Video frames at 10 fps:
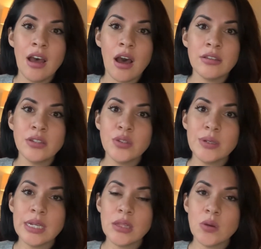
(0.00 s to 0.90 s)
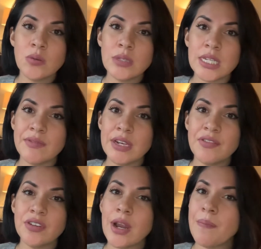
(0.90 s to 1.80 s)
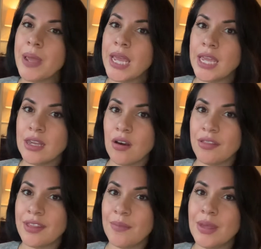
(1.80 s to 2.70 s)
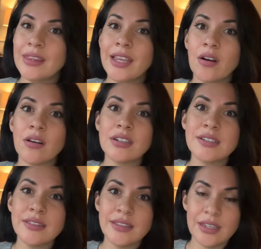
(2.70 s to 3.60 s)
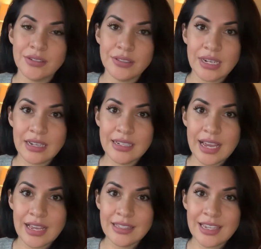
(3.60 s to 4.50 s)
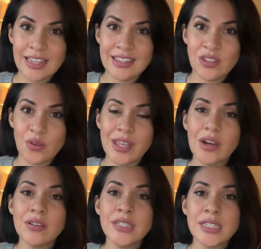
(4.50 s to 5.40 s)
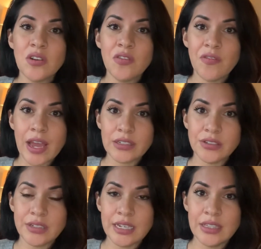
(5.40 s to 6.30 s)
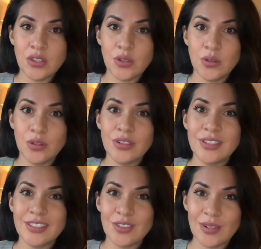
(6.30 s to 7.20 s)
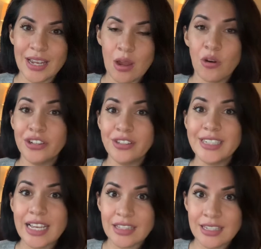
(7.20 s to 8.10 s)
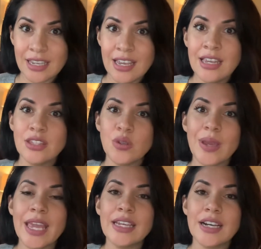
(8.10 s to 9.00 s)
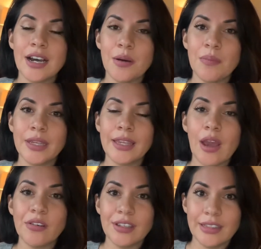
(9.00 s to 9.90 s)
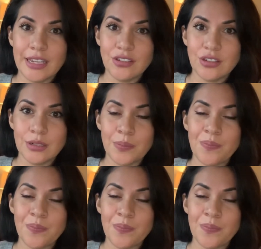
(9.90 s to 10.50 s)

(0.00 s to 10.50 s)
On student loans, even if you're not paying on them, they are considered debt, and so they are still factored into your student or your debt to income calculation.